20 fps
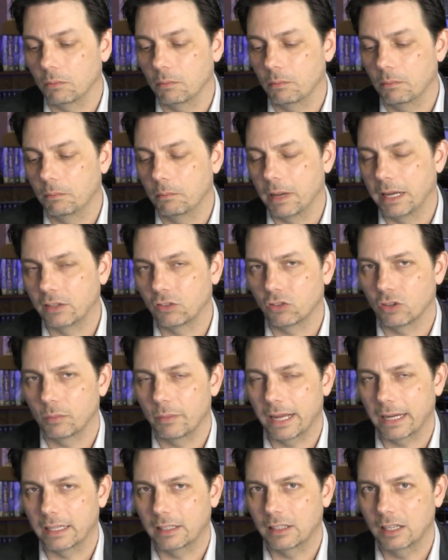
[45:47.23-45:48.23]
mainstream
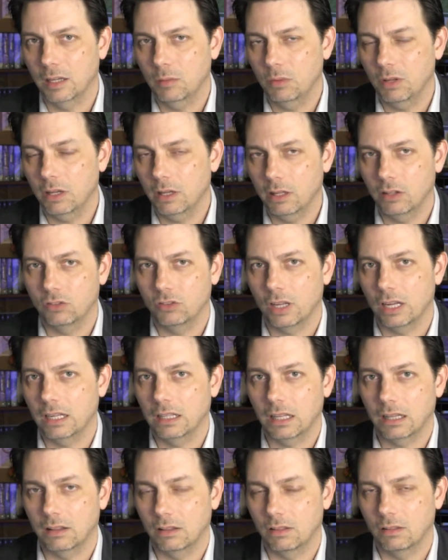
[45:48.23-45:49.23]
academia is saying
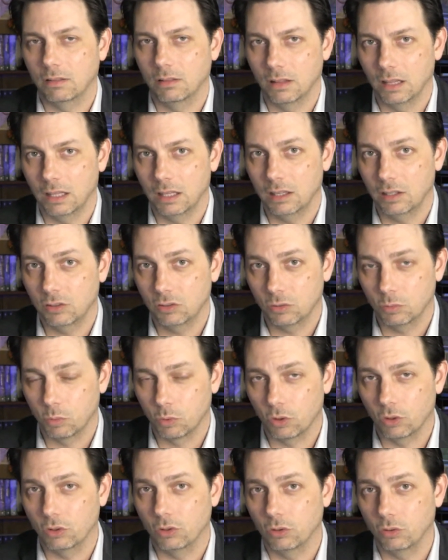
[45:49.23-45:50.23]
that these
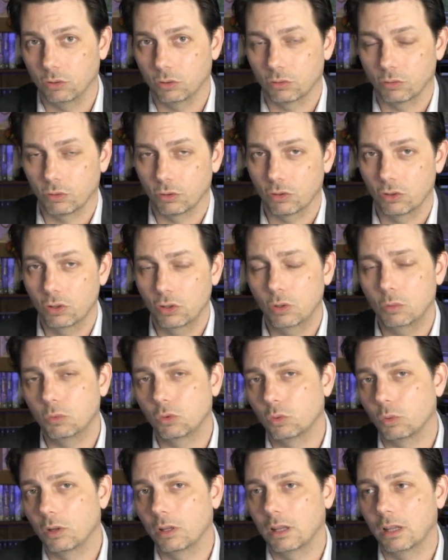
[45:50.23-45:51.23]
were used for
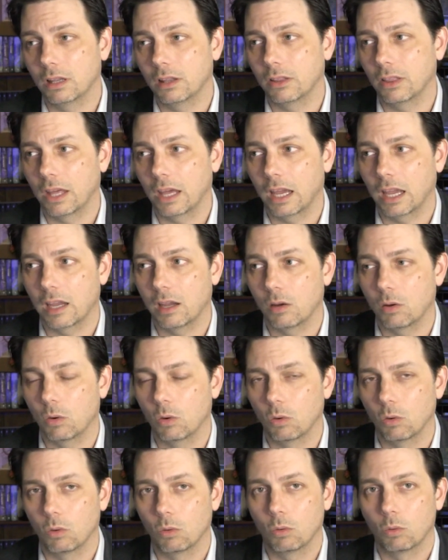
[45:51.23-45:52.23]
tombs when they
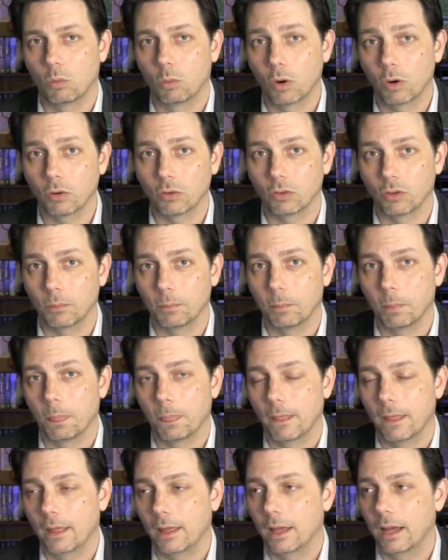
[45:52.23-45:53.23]
weren't.
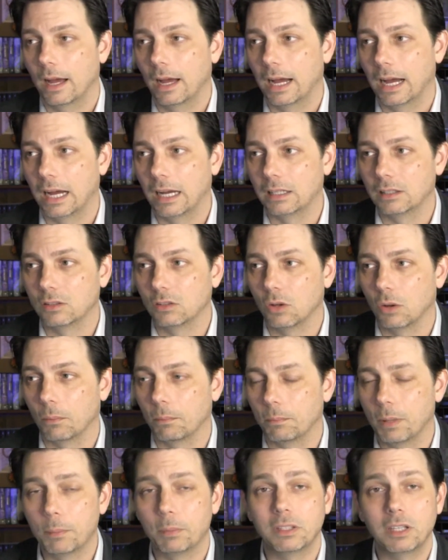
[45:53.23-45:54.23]

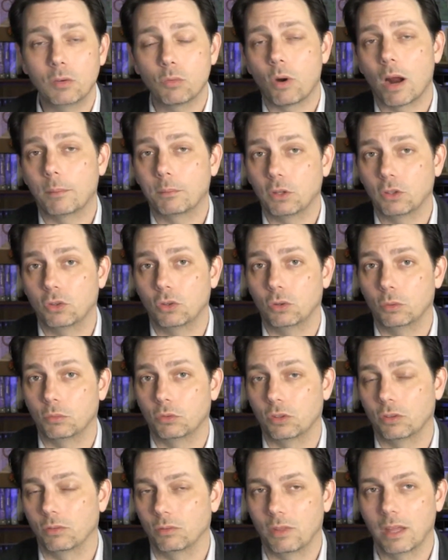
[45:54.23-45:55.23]
People did rob the
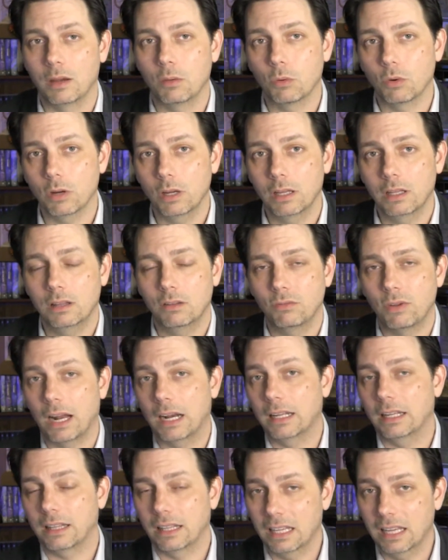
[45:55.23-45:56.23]
tombs. They were in the
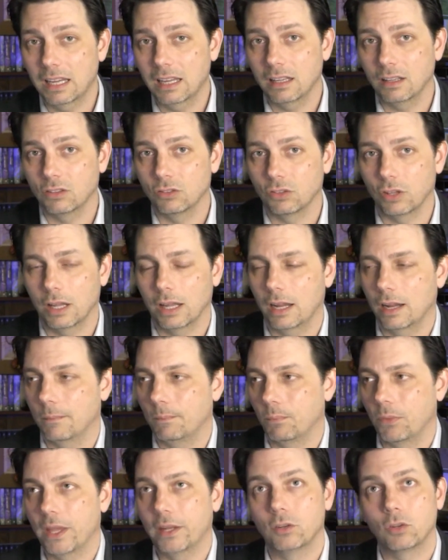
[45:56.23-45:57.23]
Valley of the Kings,
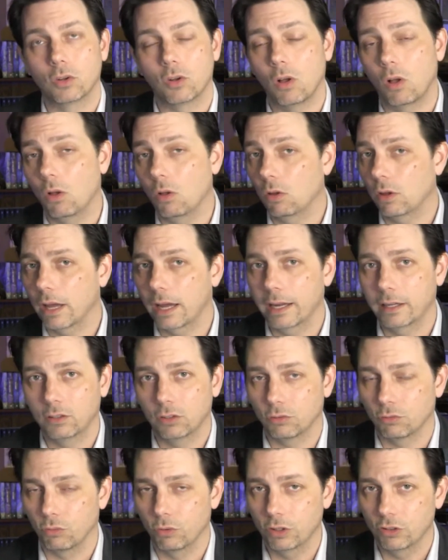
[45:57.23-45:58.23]
and they took all kinds
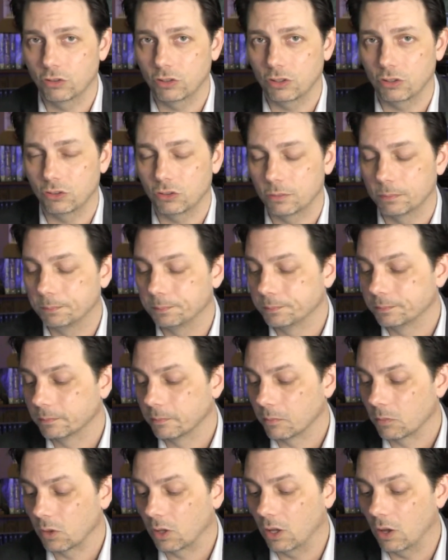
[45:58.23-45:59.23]
of riches,
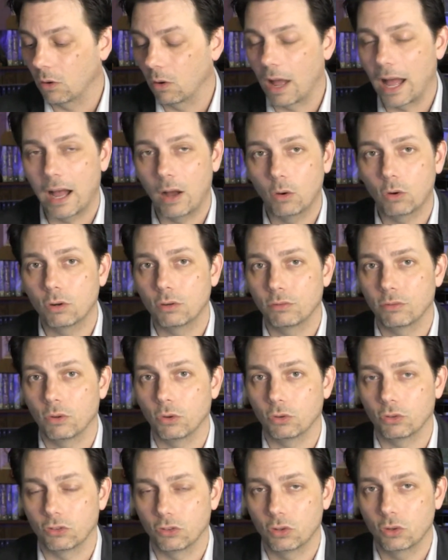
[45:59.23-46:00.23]
out of
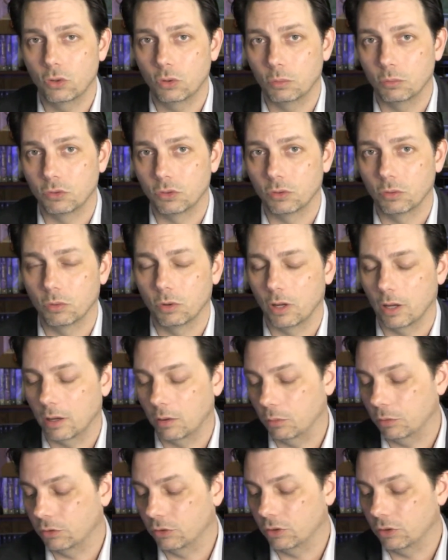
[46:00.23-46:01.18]
those tombs, which